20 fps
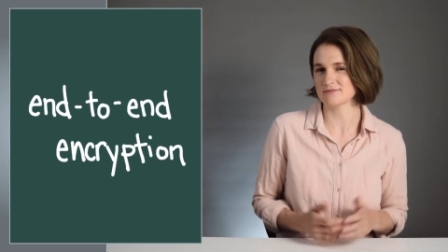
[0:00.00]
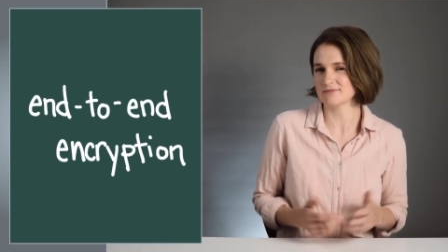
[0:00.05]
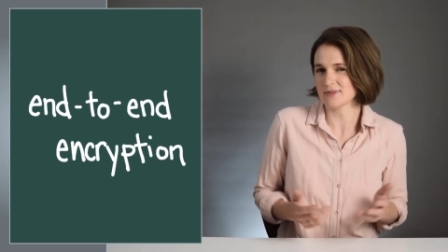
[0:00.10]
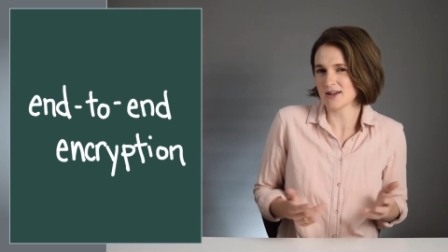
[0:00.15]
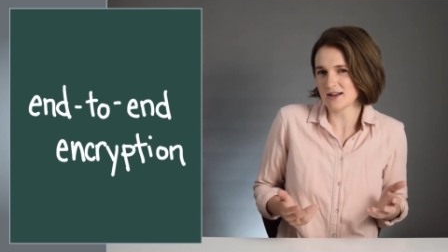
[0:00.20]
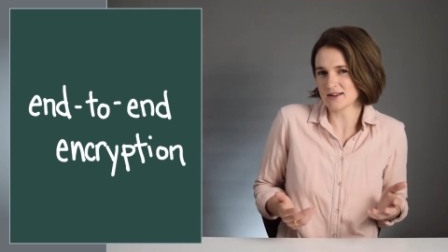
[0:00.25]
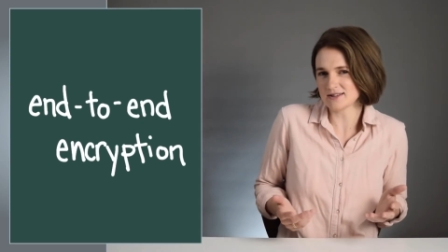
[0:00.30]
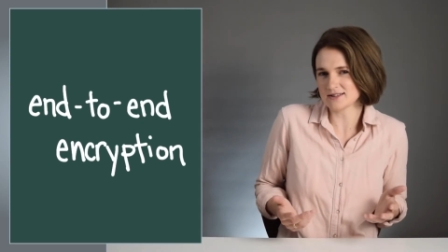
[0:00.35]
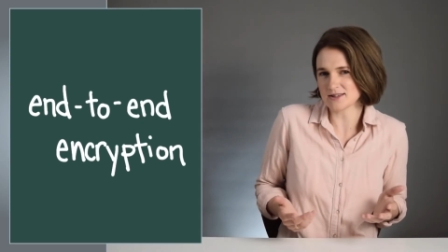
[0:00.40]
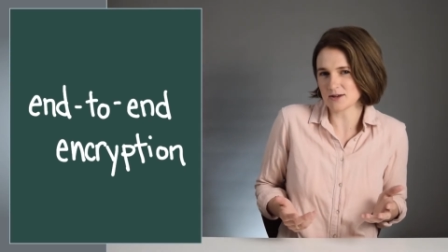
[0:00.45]

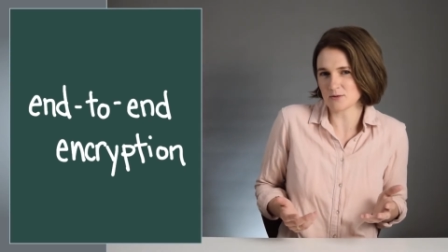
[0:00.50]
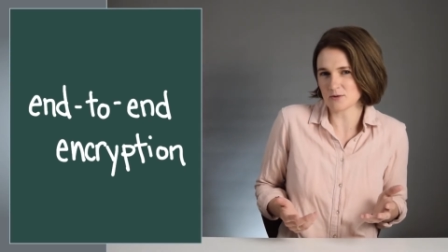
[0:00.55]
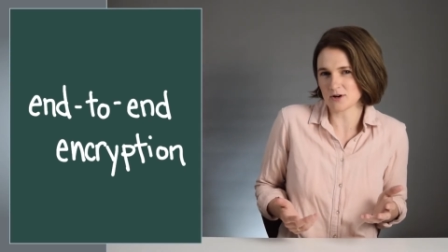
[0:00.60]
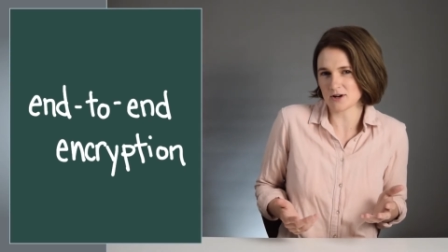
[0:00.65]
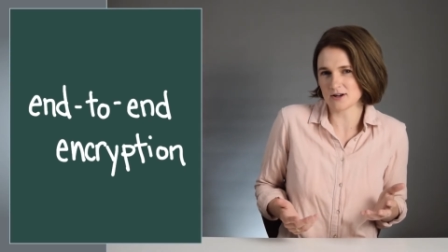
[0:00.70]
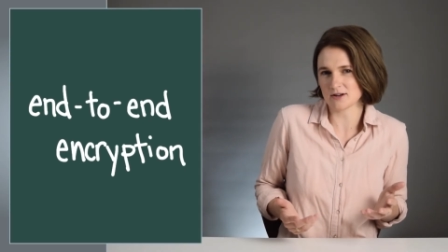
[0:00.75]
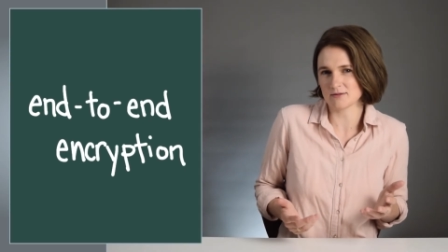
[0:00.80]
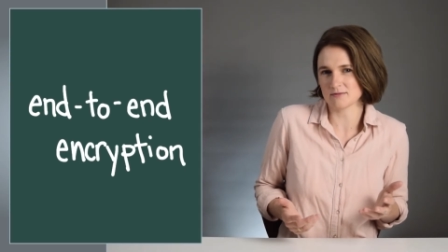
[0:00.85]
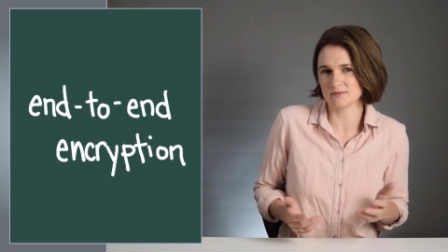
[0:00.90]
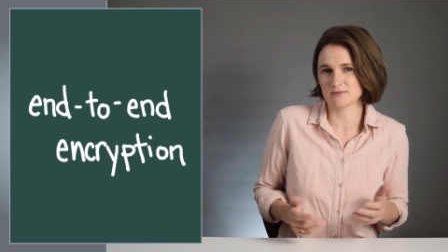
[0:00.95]
How does that
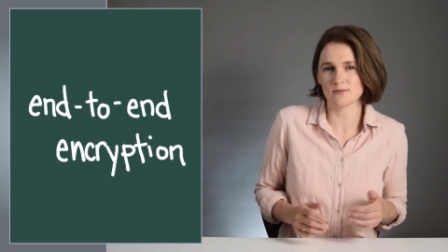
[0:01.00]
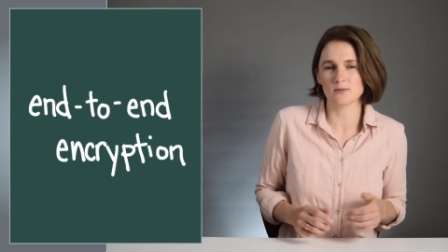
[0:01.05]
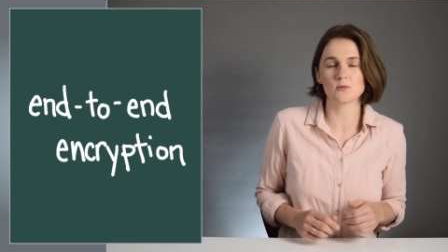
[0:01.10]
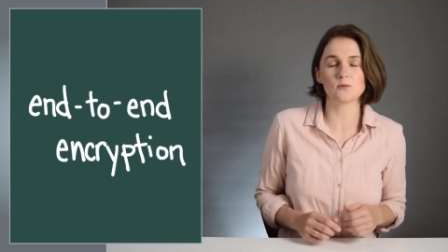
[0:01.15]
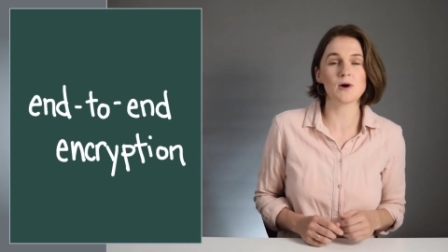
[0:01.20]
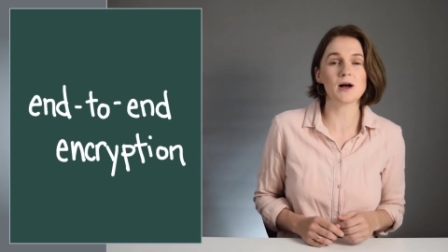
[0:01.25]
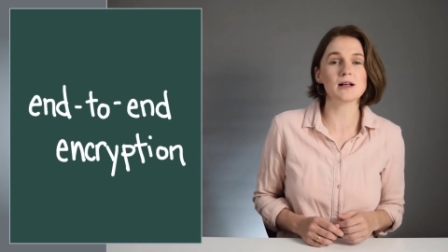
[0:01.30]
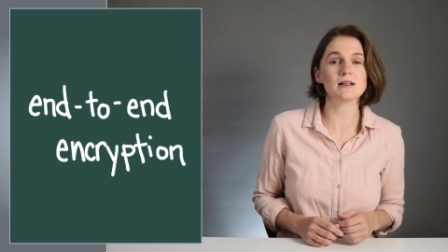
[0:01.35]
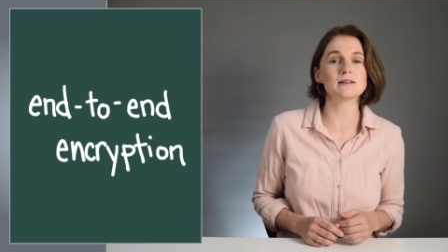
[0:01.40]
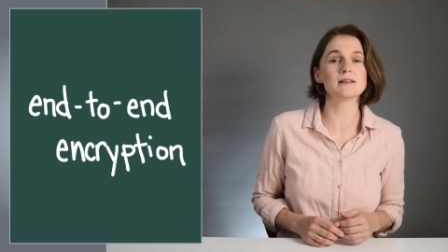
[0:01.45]
work?
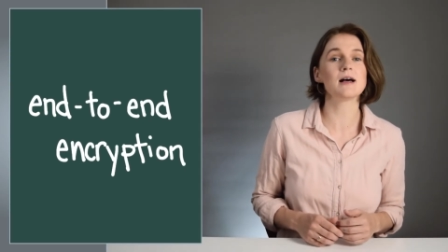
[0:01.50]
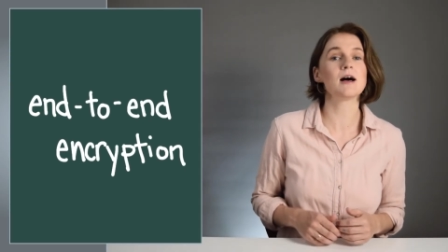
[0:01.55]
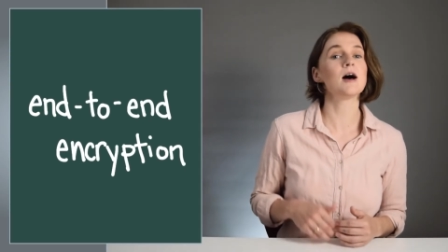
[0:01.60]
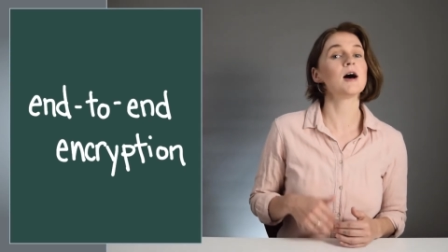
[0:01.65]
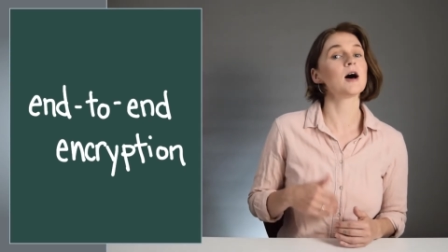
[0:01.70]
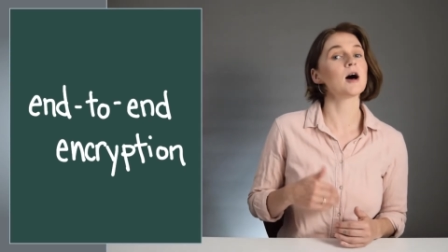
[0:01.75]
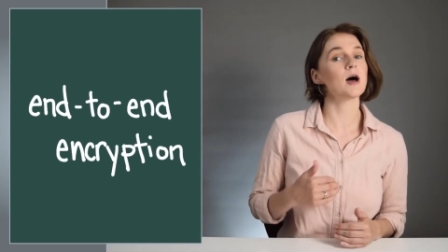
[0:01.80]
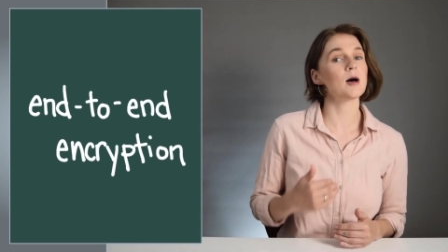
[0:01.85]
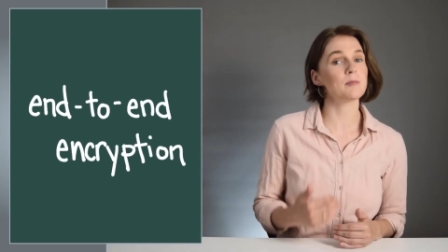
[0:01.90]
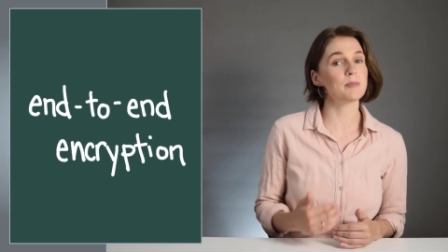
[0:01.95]
Well,
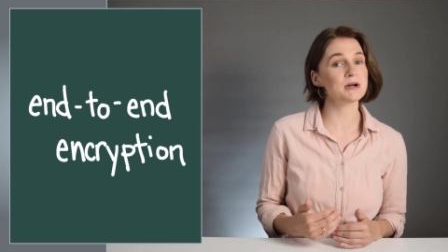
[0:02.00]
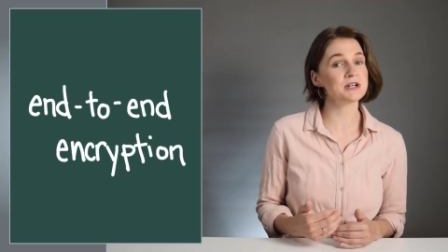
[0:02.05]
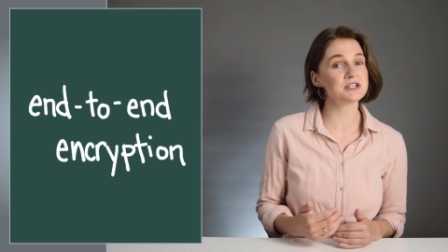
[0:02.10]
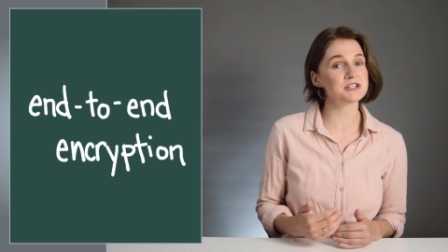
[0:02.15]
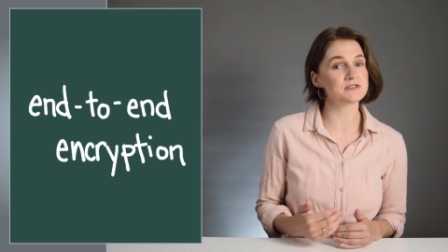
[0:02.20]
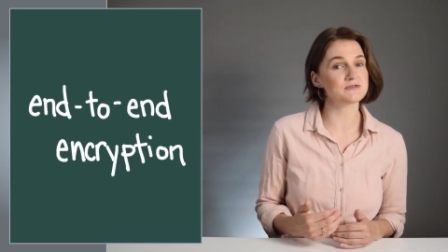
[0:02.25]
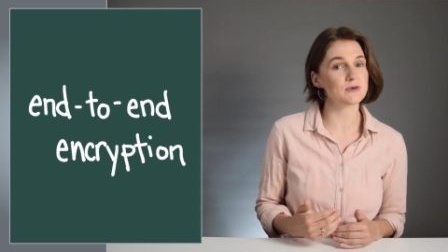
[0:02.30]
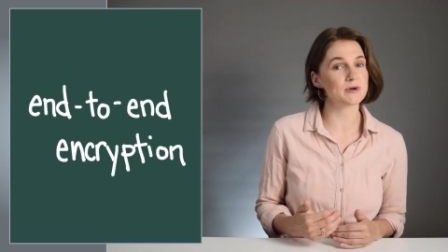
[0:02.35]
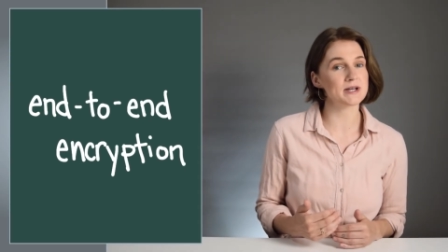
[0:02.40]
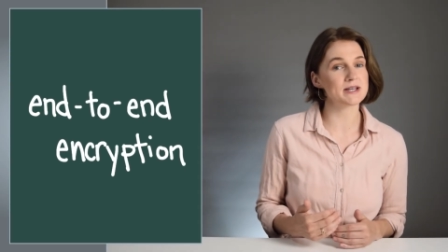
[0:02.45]
a bunch
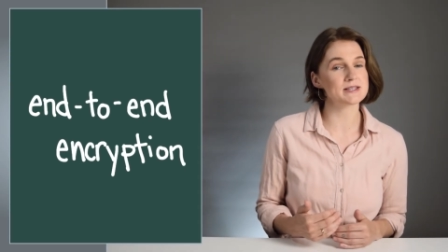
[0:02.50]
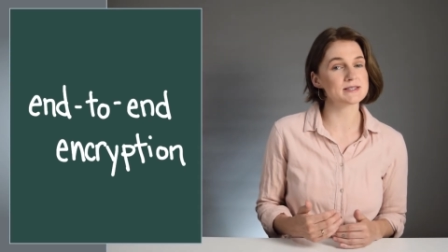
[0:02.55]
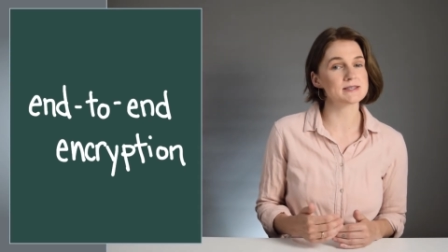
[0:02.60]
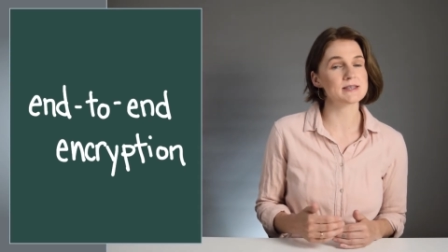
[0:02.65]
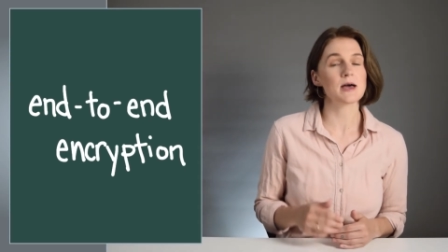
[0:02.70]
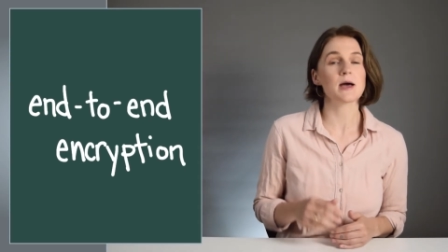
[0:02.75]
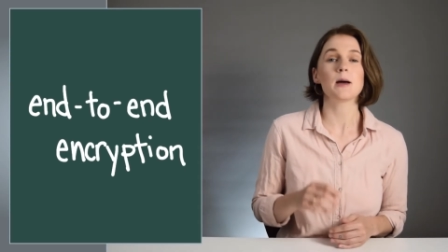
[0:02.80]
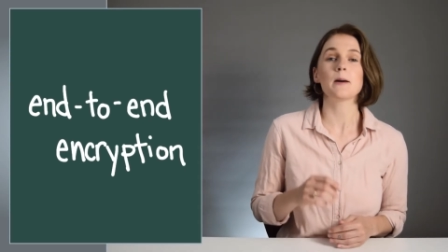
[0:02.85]
of ways,